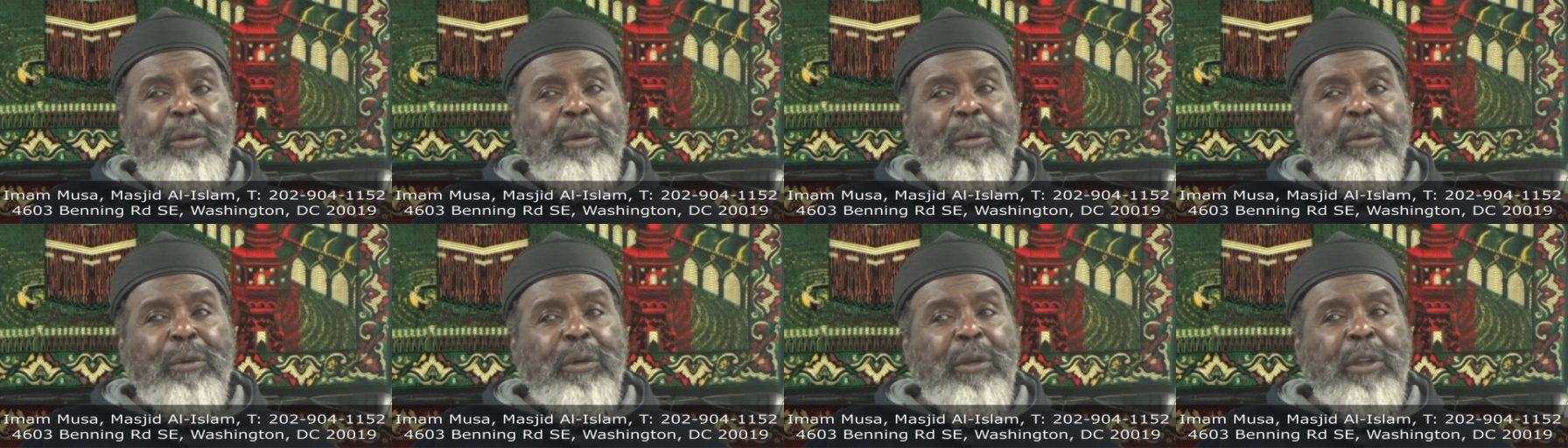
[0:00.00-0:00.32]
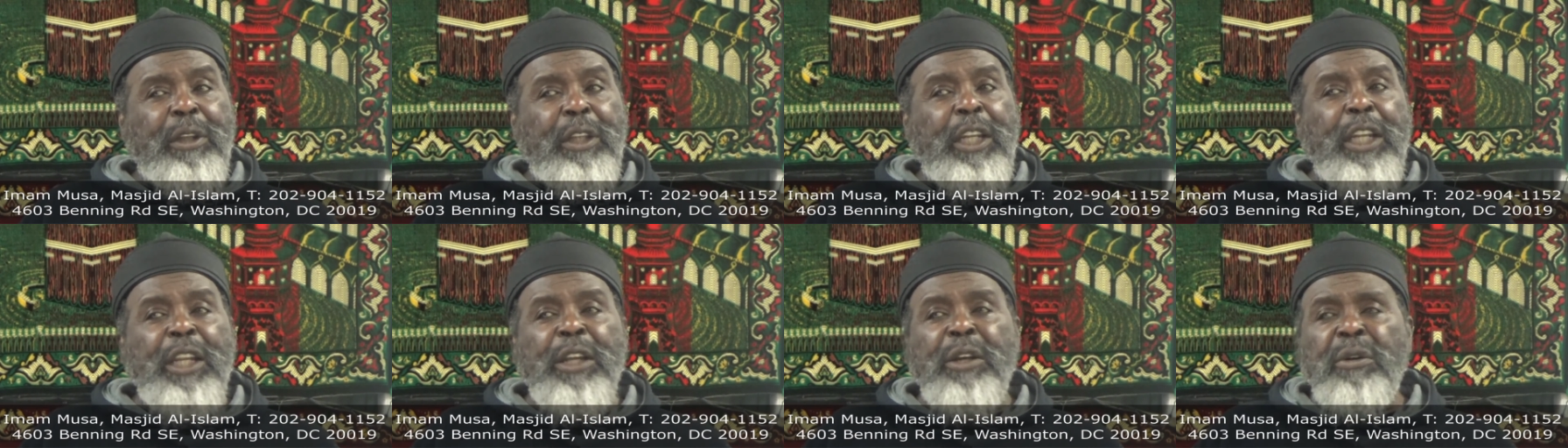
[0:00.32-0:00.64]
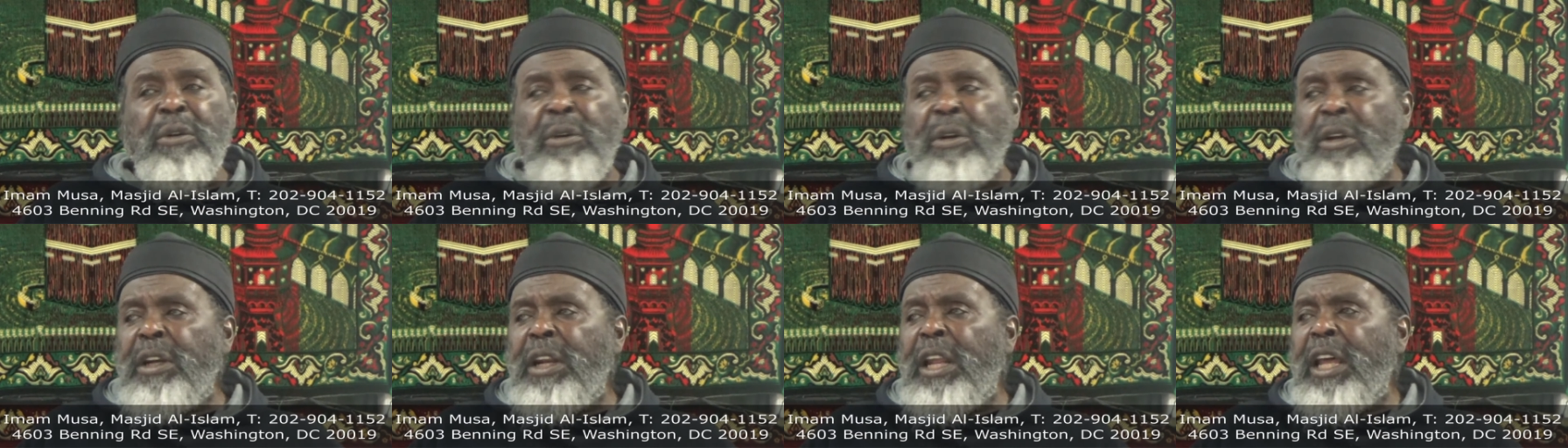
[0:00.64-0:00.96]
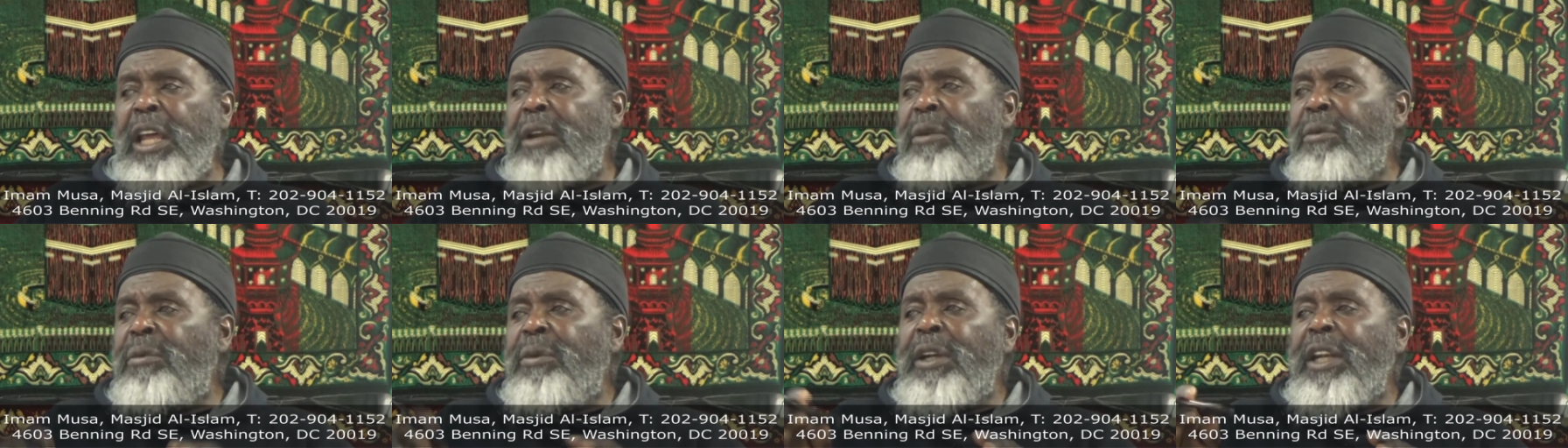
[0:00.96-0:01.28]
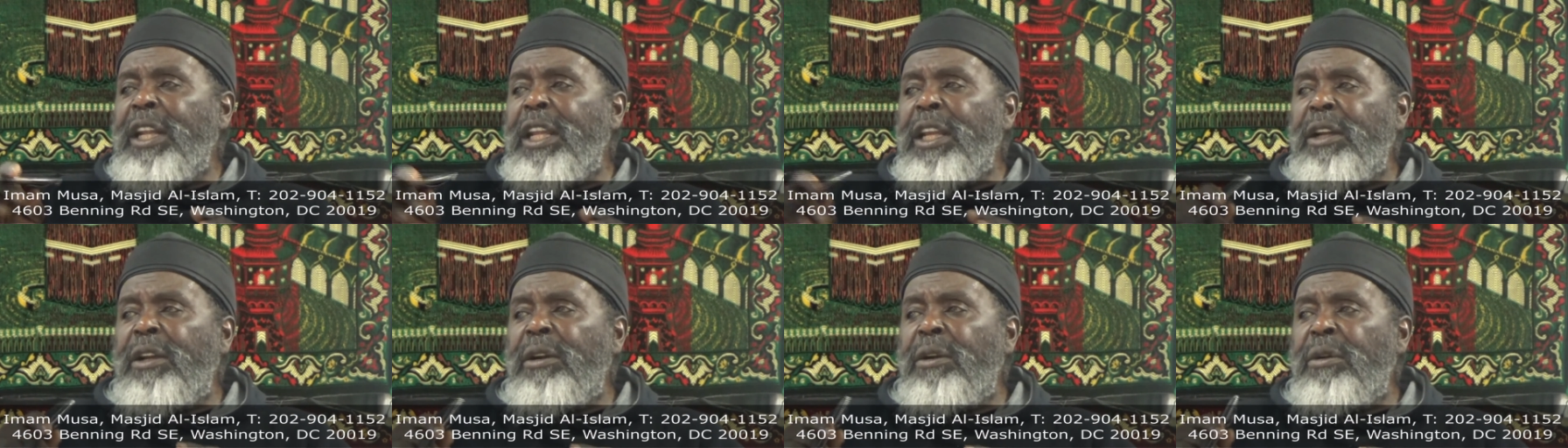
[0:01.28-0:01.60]
Whether they go or not, when
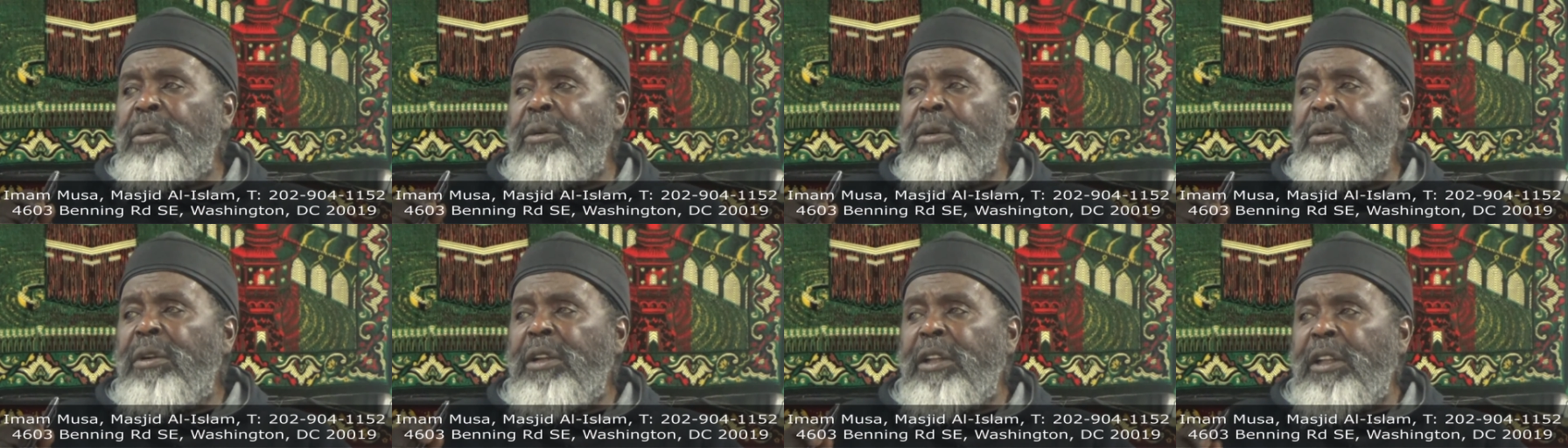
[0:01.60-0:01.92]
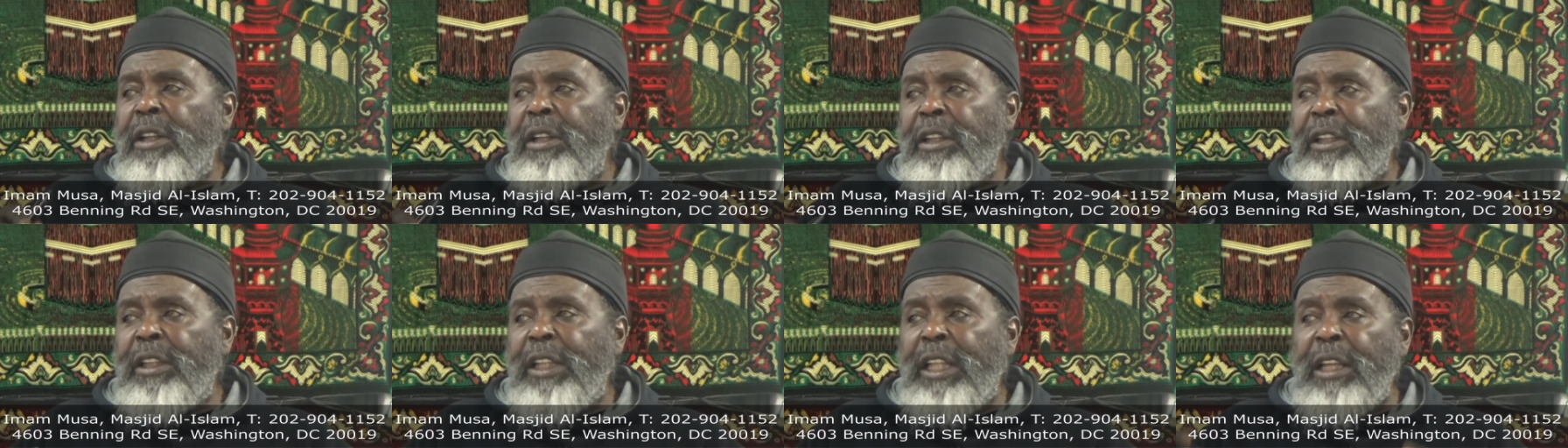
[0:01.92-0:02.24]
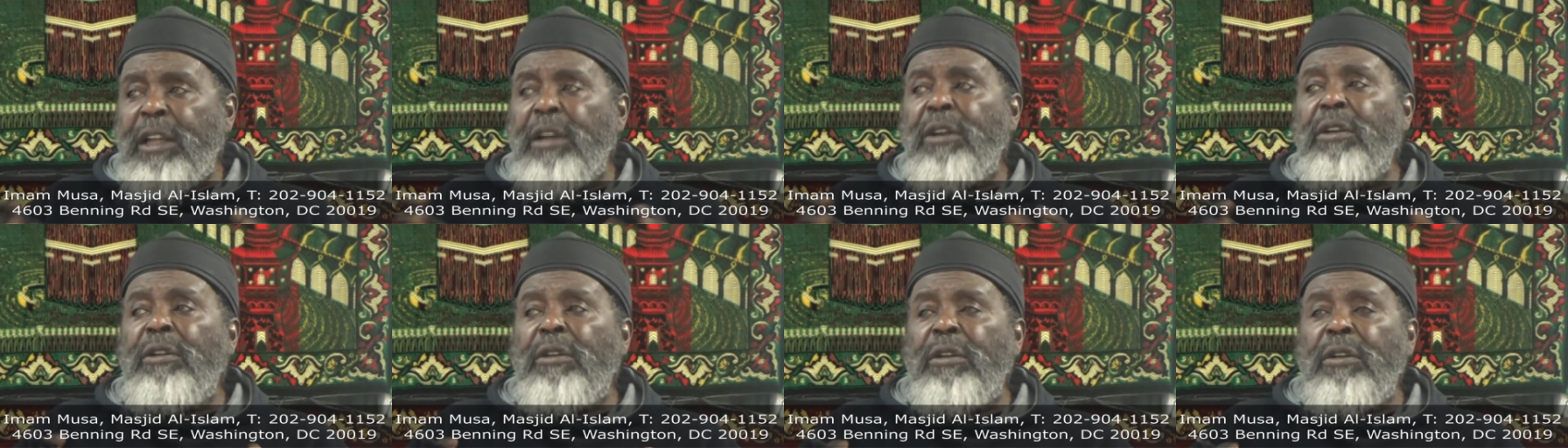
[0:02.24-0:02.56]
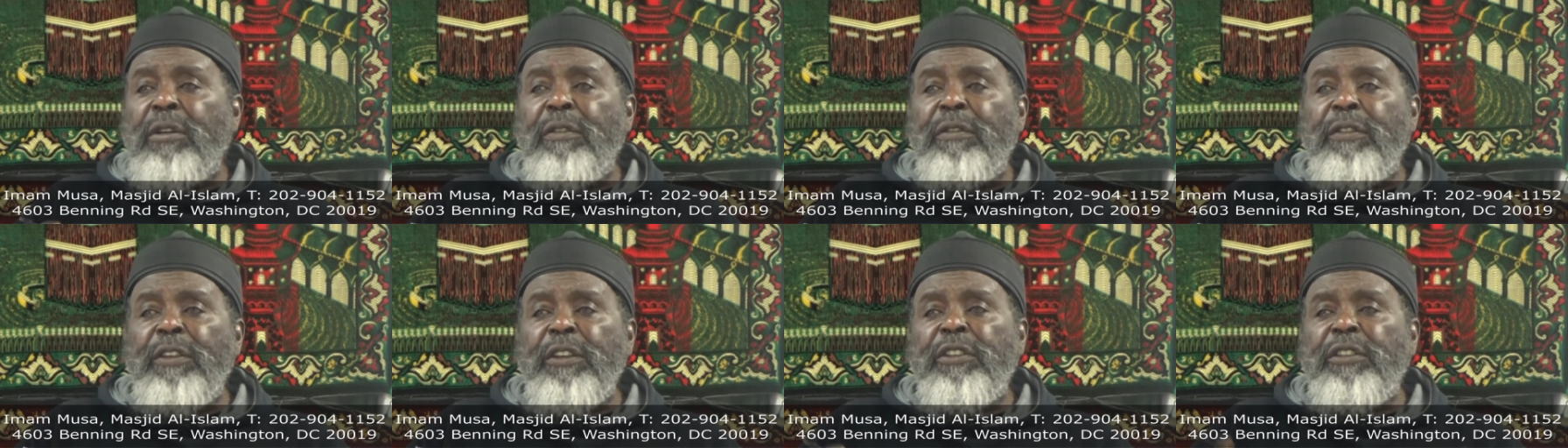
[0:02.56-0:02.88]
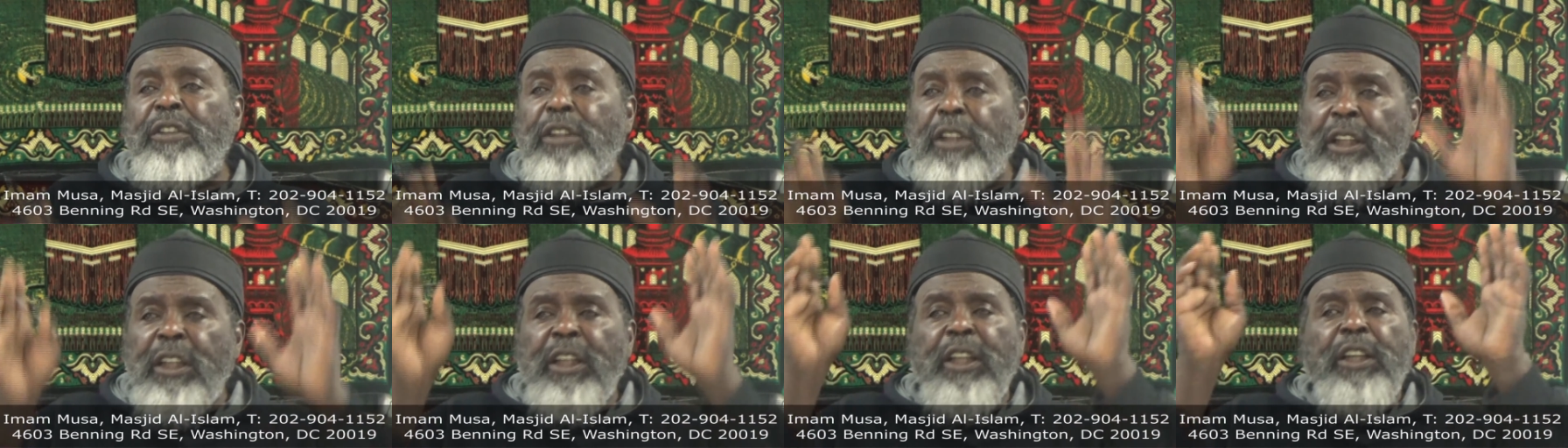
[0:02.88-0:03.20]
they go, they're going to go
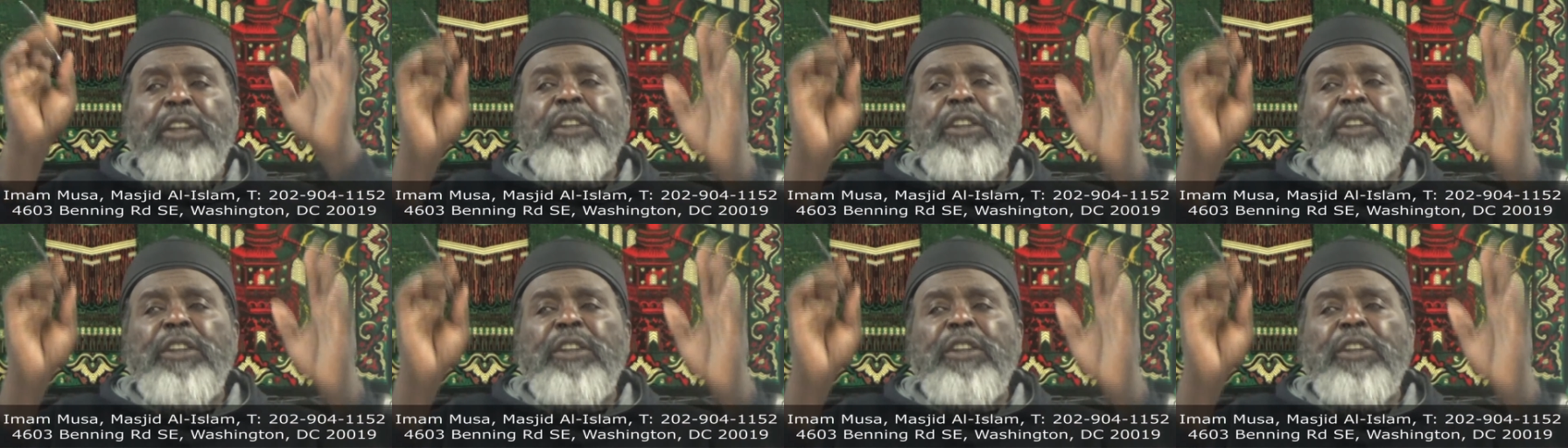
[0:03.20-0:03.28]
eventually.